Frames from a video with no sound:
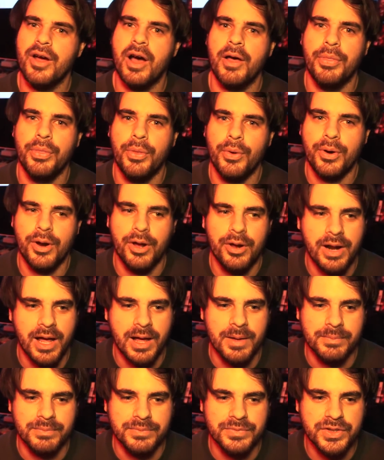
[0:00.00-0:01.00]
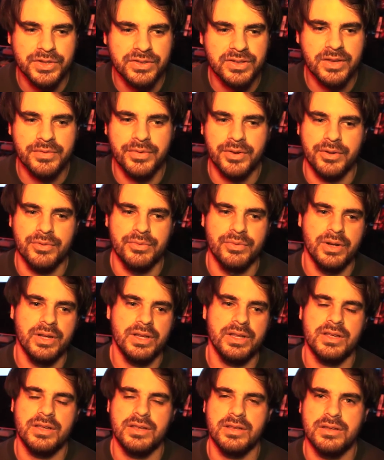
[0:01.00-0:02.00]
I thought I'd just give a
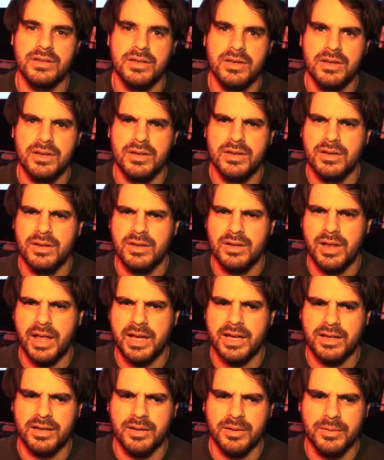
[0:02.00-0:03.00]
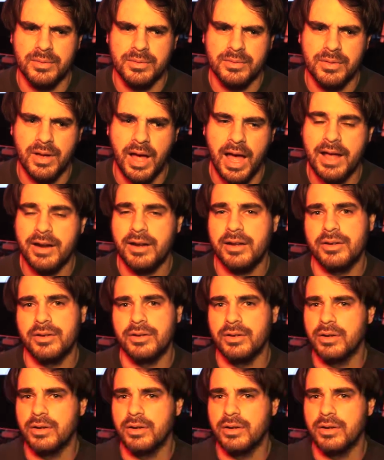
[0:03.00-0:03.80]
really, I had a